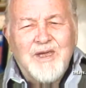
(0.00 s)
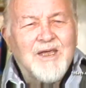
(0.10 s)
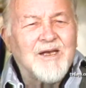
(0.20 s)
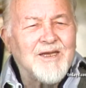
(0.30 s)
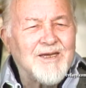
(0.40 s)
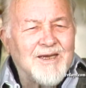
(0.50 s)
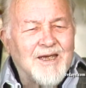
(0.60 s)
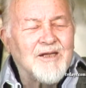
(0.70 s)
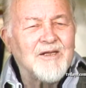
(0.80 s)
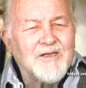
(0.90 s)
beginning,
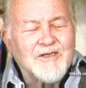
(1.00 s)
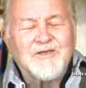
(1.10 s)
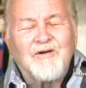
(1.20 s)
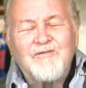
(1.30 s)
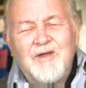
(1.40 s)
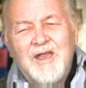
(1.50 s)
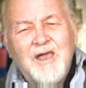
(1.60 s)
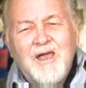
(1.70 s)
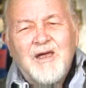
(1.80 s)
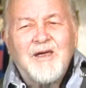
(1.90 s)
end, and so forth.
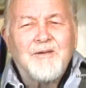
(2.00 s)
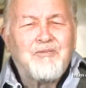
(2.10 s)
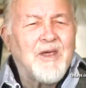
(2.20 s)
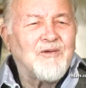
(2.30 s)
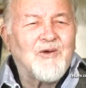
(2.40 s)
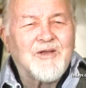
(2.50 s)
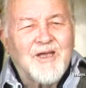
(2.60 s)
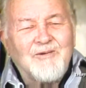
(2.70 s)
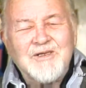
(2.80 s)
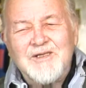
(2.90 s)
They thought
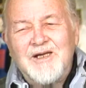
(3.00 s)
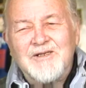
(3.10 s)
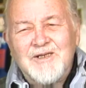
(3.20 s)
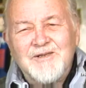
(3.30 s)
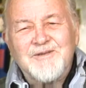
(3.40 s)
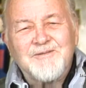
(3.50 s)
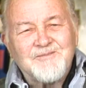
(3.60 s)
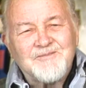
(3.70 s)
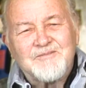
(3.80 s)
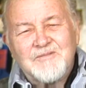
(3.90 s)
that was nonsense,
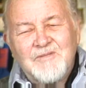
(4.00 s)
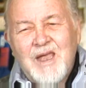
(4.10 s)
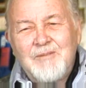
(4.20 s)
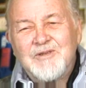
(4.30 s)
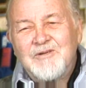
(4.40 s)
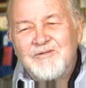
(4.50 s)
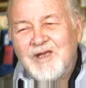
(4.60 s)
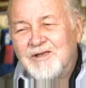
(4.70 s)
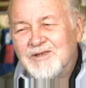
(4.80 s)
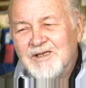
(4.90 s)
absolute
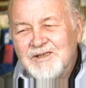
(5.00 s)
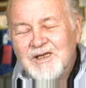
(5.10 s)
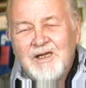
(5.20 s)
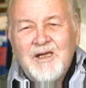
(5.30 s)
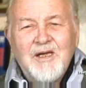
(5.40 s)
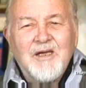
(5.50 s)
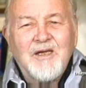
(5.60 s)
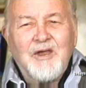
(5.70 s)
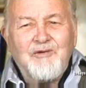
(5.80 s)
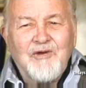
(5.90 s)
nonsense.
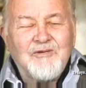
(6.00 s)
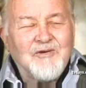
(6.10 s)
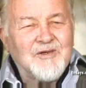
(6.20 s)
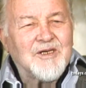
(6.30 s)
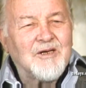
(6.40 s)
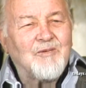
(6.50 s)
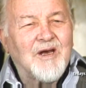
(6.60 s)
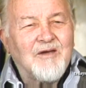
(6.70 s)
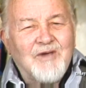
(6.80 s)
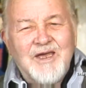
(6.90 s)
You did
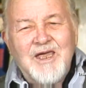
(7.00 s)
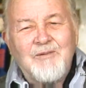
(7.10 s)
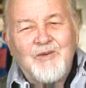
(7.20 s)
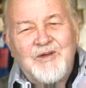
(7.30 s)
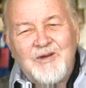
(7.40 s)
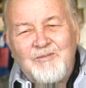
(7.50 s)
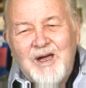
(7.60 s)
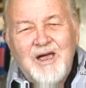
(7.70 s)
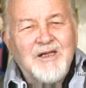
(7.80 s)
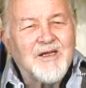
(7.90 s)
whatever came with your
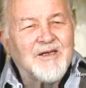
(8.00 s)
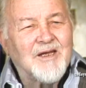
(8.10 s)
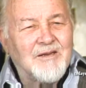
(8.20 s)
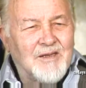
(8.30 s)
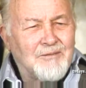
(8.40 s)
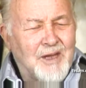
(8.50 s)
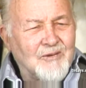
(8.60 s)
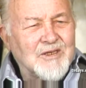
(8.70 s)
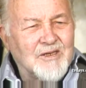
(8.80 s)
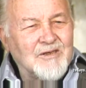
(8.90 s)
mind, and
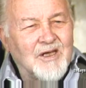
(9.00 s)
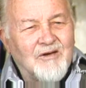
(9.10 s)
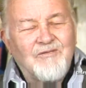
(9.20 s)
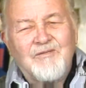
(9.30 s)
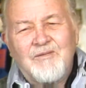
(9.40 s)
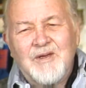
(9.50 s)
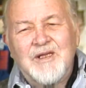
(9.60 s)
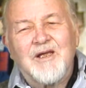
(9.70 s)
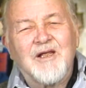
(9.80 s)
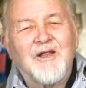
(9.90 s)
that was good enough.
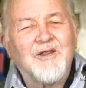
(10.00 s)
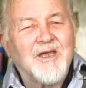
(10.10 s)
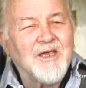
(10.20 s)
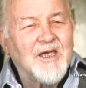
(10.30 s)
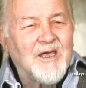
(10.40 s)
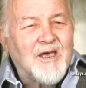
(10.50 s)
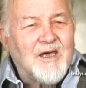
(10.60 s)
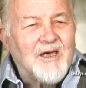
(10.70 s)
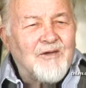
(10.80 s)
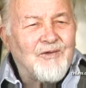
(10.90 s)
What the hell? The
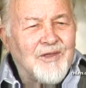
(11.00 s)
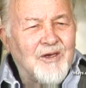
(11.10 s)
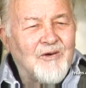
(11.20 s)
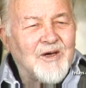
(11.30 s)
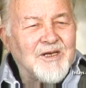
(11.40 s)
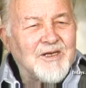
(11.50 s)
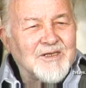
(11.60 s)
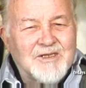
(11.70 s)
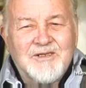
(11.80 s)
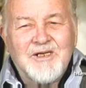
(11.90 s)

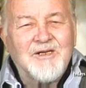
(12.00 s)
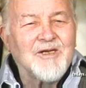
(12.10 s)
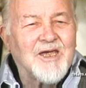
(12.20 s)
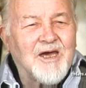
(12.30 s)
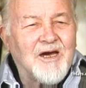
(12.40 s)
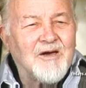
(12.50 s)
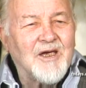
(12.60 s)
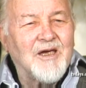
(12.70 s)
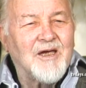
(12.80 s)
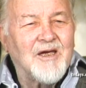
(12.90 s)
audience didn't
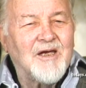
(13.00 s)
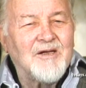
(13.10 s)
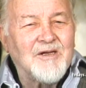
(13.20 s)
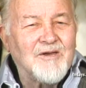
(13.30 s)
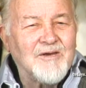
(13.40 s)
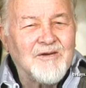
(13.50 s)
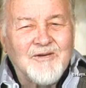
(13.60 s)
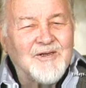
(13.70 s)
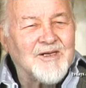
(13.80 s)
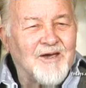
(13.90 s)
care, and you
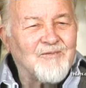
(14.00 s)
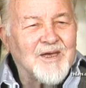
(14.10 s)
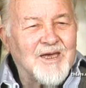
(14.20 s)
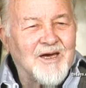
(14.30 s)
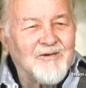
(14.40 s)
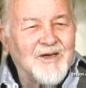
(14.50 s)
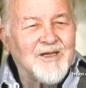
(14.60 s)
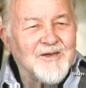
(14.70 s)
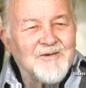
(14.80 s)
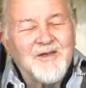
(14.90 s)
didn't have to care
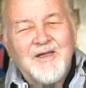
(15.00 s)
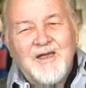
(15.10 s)
either.